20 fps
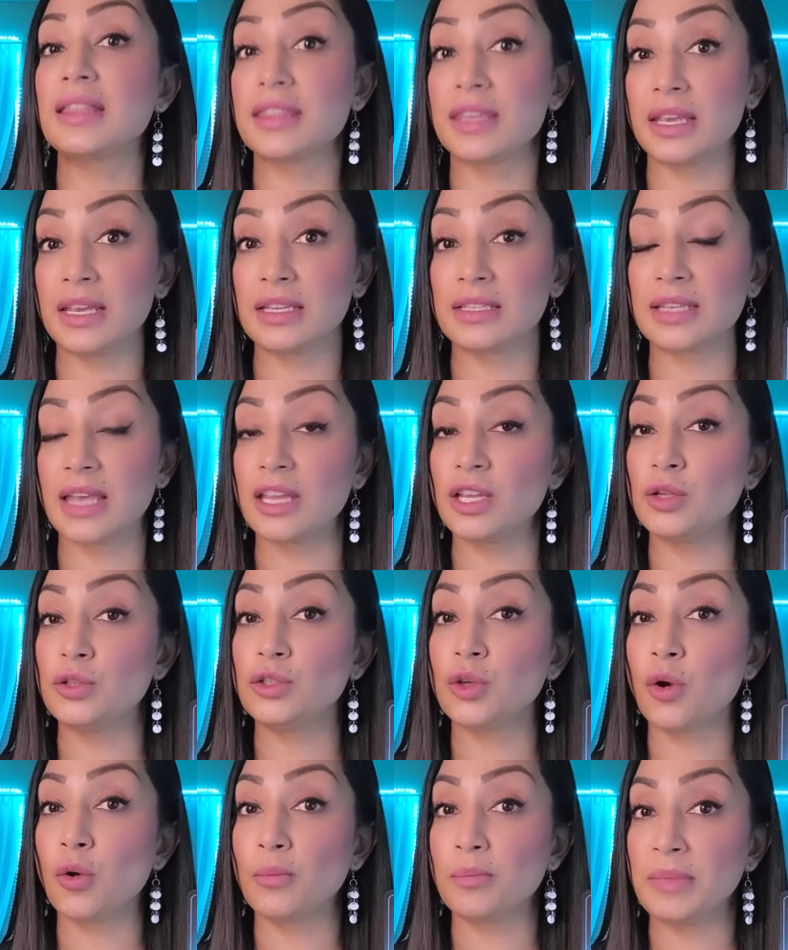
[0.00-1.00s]
things that you
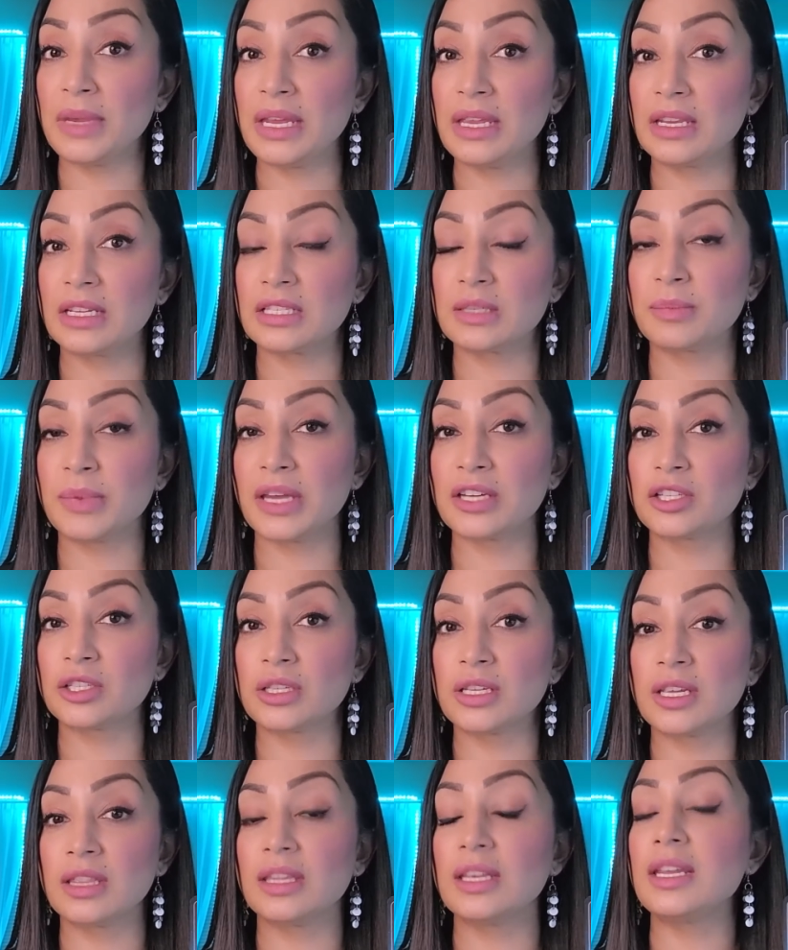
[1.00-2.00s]
don't mean,
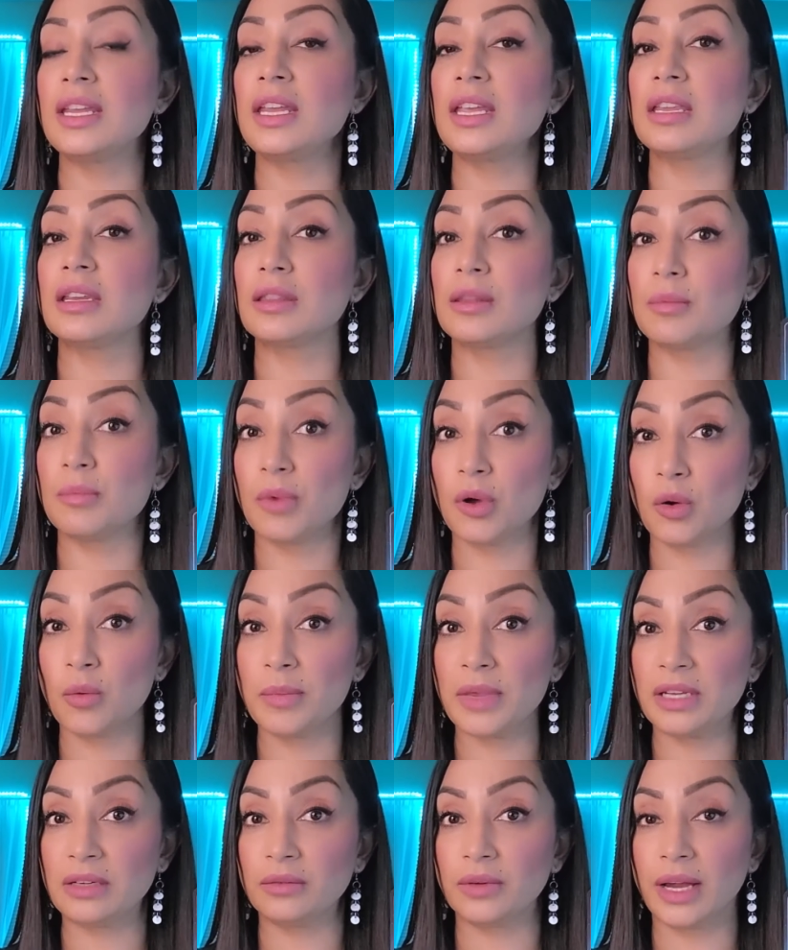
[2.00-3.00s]
especially in the heat of the
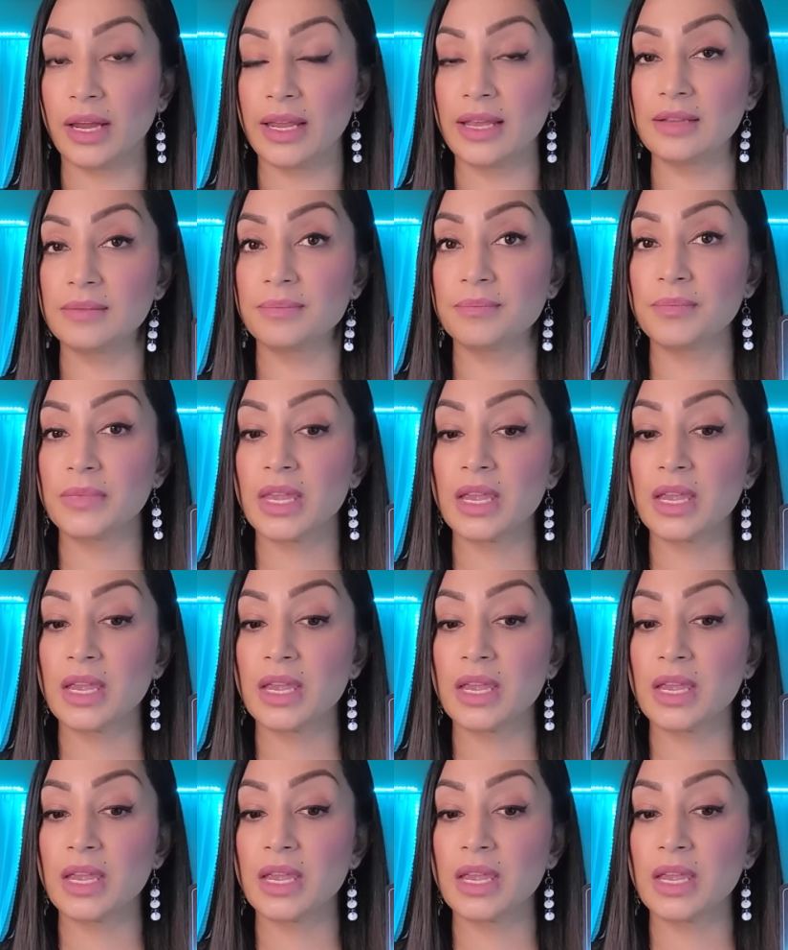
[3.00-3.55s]
moment, right?